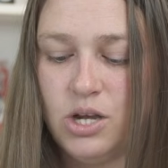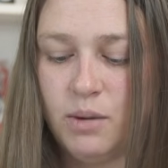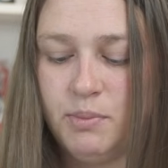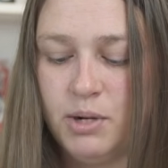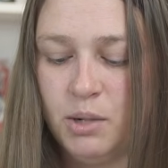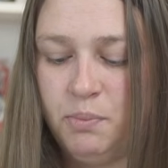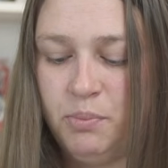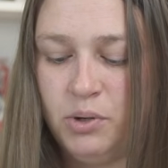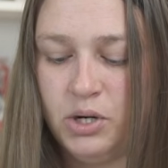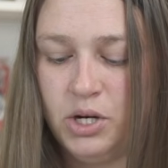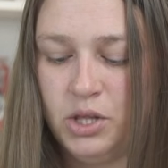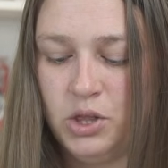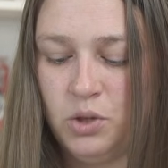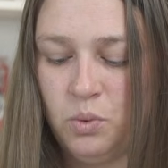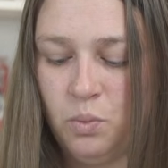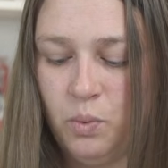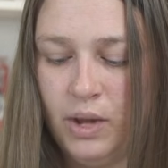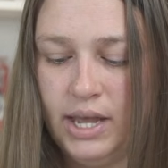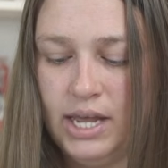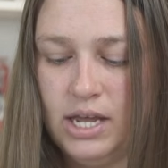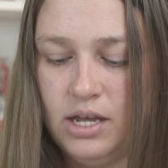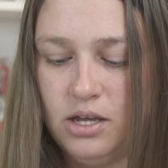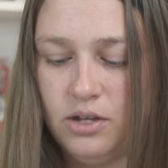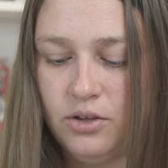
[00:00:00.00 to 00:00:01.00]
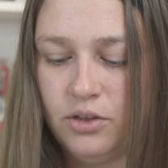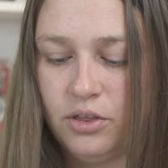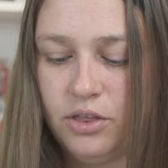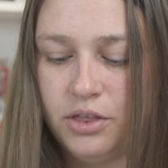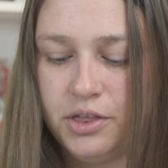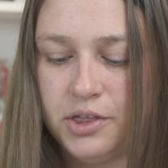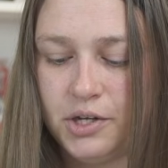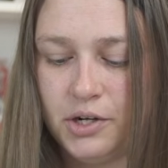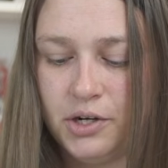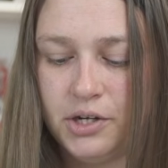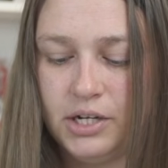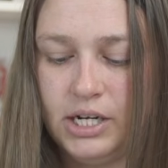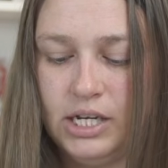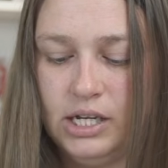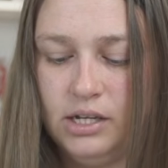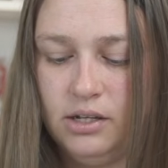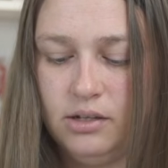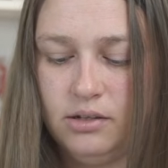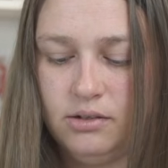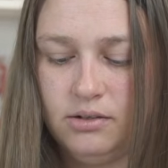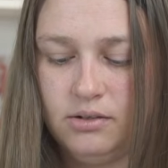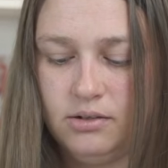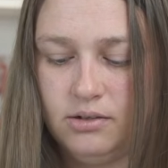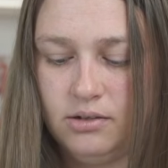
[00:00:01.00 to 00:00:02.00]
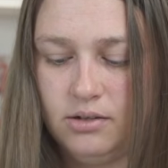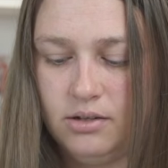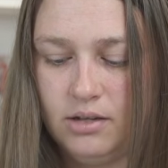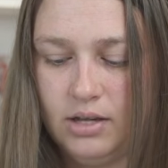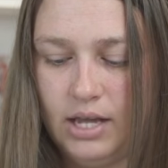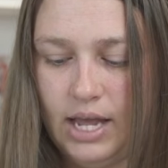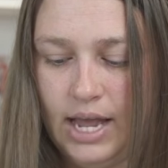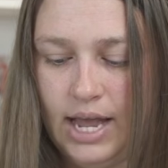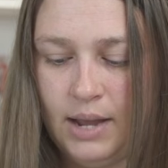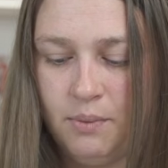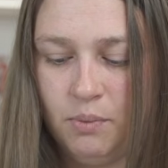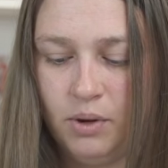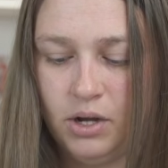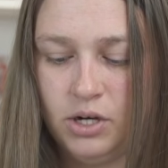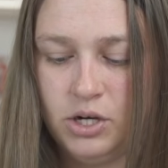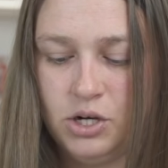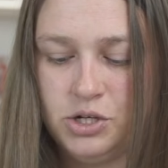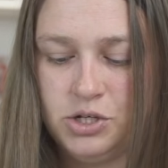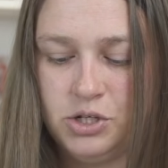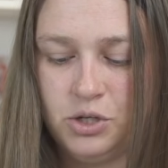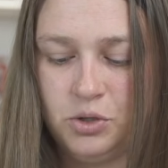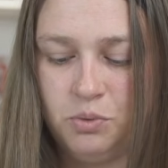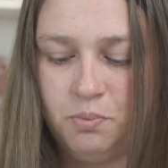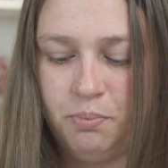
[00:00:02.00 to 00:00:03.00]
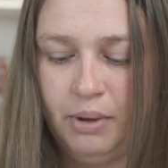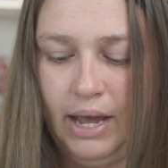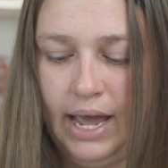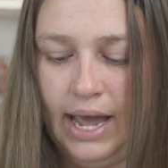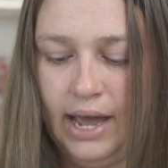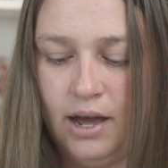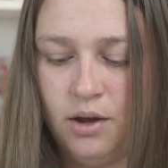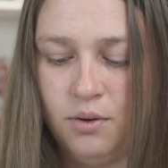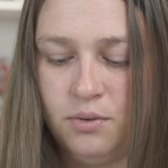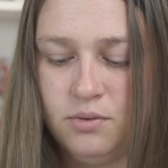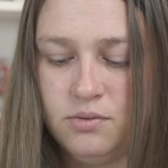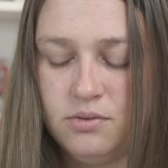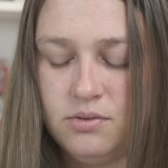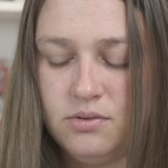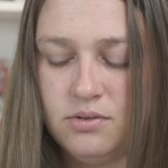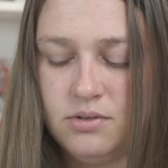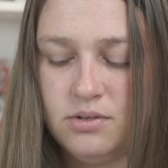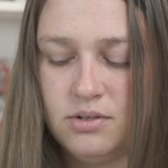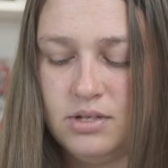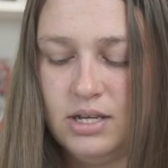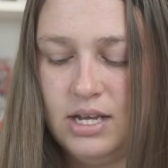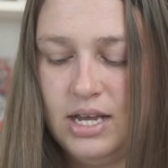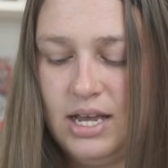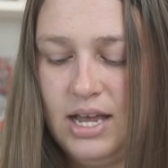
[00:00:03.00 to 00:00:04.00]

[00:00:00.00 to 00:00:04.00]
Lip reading: I'm going to put in the weight 30 and we're going to do pounds.